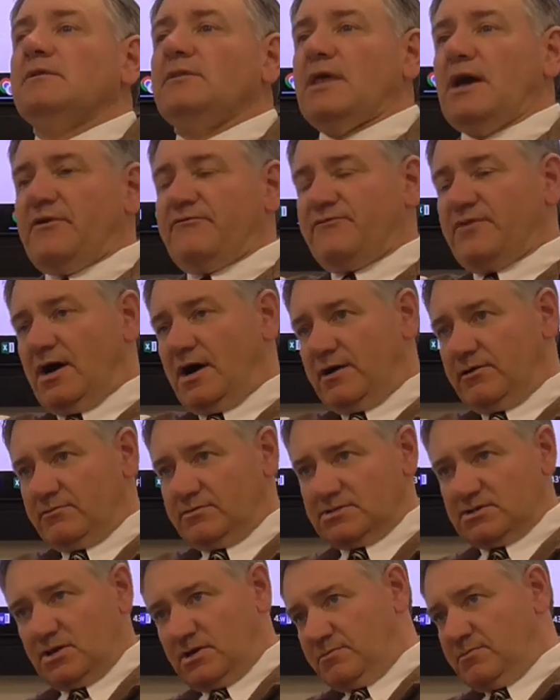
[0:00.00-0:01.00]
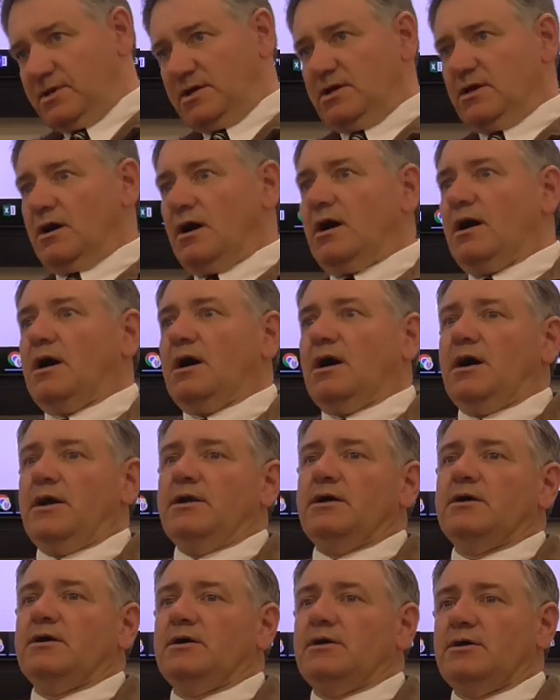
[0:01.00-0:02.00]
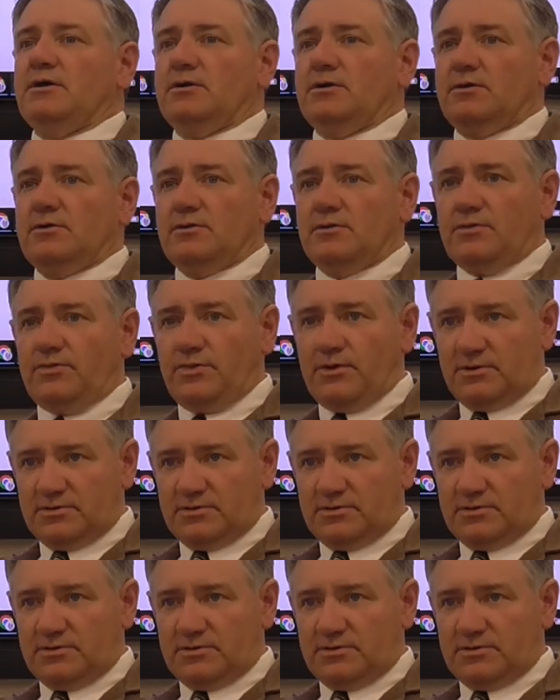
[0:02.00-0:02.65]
That final is going to be on Thursday.